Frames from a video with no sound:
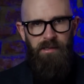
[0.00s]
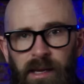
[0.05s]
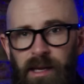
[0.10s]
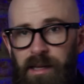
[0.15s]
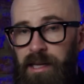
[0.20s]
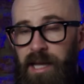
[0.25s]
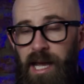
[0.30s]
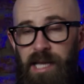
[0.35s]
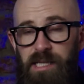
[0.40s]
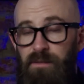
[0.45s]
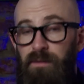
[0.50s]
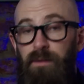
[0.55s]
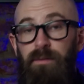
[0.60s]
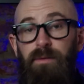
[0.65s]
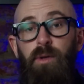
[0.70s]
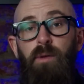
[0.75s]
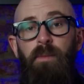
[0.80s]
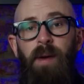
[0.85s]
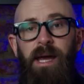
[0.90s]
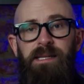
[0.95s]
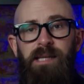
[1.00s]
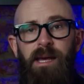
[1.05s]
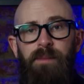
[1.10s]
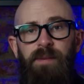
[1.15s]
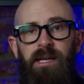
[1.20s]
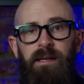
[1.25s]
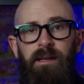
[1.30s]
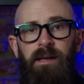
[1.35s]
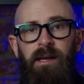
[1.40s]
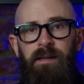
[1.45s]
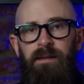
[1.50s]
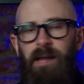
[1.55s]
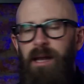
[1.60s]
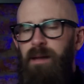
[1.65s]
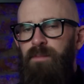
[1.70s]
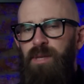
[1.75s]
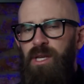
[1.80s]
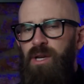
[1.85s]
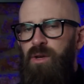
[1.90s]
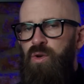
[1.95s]
In the case of a flu pandemic,
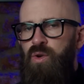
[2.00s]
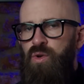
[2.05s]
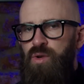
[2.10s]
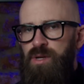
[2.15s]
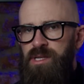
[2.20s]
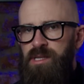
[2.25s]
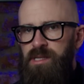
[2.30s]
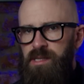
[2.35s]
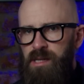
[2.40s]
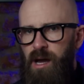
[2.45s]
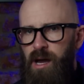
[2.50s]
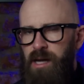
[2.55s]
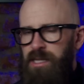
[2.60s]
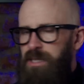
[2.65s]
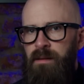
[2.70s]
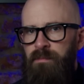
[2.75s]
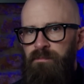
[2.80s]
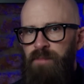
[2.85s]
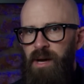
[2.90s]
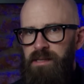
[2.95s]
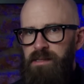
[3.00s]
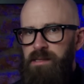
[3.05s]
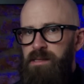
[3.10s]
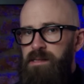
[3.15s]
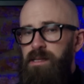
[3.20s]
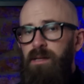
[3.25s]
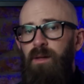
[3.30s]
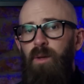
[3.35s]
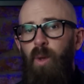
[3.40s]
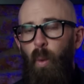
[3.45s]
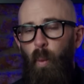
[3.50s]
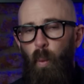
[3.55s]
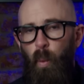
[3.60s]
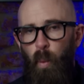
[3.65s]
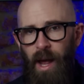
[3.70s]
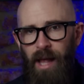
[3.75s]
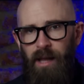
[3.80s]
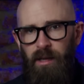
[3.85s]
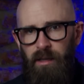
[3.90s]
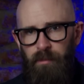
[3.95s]
that'd be a good start, but still
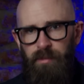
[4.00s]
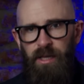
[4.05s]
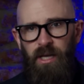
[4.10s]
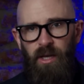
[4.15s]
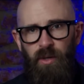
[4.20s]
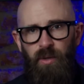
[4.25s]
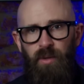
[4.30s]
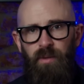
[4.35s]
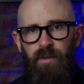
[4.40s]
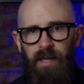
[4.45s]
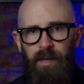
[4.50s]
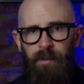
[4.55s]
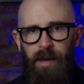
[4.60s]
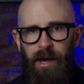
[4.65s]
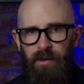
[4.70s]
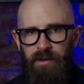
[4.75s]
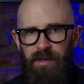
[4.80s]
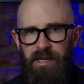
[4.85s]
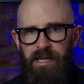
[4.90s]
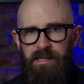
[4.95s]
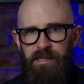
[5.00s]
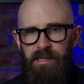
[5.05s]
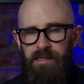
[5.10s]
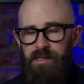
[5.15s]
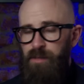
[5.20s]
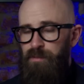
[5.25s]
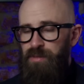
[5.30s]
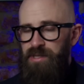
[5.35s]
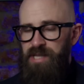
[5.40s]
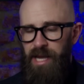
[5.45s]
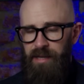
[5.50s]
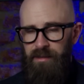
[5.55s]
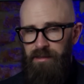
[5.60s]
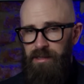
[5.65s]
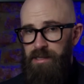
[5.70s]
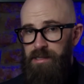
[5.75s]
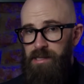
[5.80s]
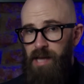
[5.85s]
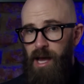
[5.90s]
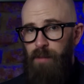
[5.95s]
well below the amount needed to protect
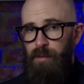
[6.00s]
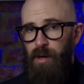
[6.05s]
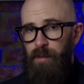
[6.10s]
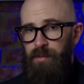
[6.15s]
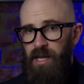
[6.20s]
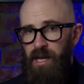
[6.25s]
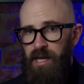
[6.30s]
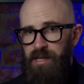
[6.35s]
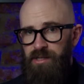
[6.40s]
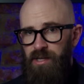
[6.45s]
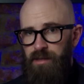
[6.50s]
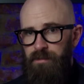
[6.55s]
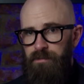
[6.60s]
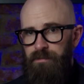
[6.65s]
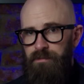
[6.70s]
the entire population.